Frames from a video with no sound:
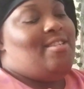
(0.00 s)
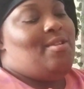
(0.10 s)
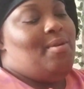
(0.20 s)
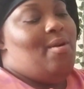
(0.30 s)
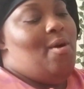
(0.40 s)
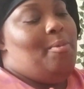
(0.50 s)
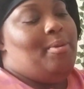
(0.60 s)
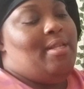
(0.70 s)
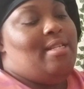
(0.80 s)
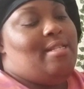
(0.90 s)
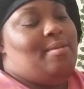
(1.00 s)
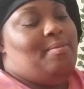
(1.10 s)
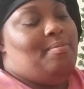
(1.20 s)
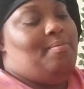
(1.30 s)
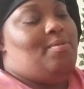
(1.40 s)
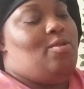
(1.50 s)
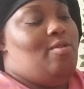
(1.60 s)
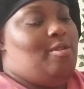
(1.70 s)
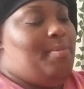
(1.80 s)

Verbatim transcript: so we're gonna open this storage